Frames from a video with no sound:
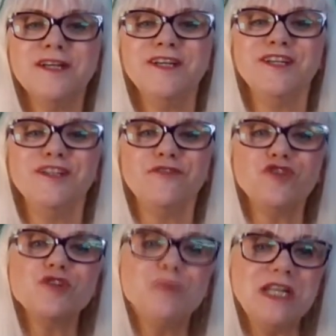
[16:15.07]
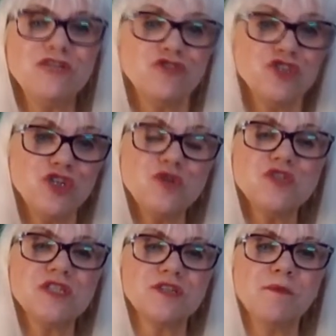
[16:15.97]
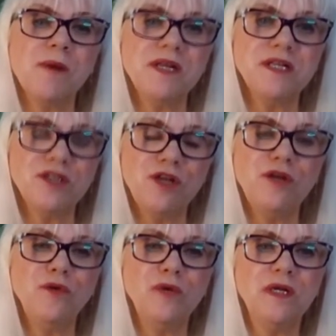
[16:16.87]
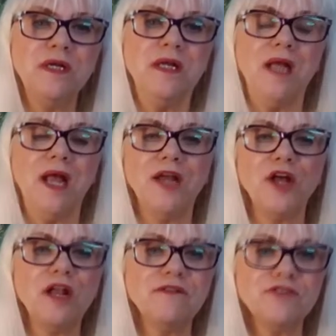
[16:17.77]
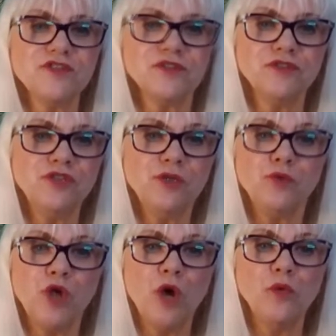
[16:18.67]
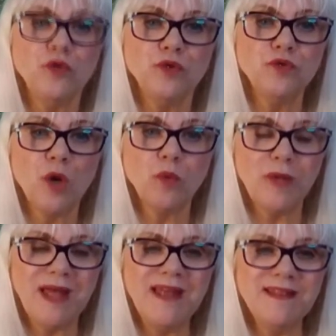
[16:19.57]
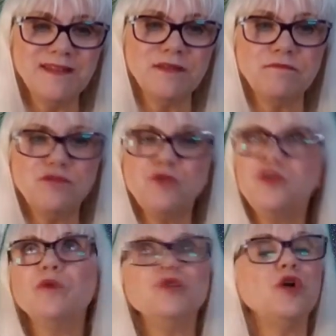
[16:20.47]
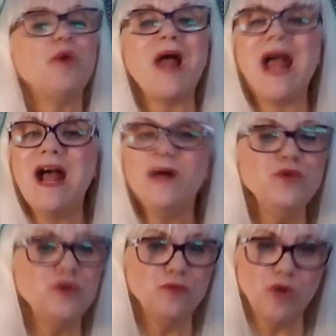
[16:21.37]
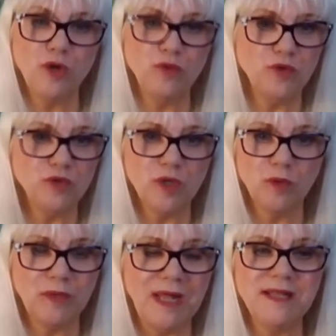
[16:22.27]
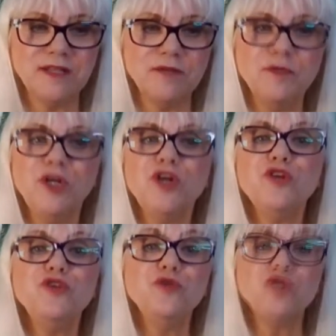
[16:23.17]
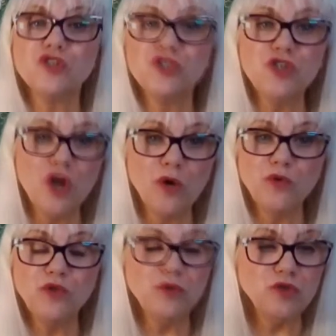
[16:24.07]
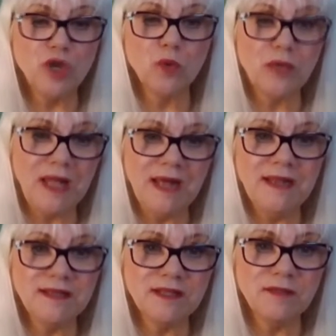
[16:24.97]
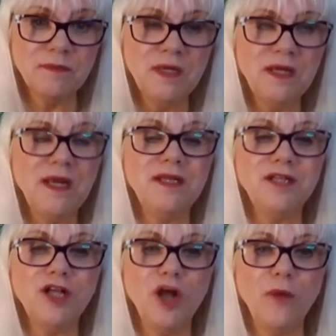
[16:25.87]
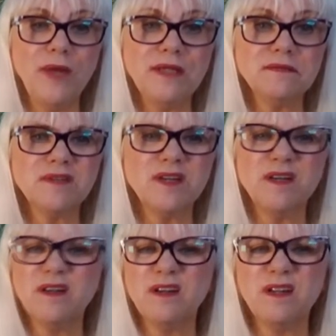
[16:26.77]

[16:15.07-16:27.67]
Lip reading: You've just been introduced to somebody new, and all of a sudden you know you don't like them. You don't know how you know you don't like them. You just know you don't like them, and you're going, oh,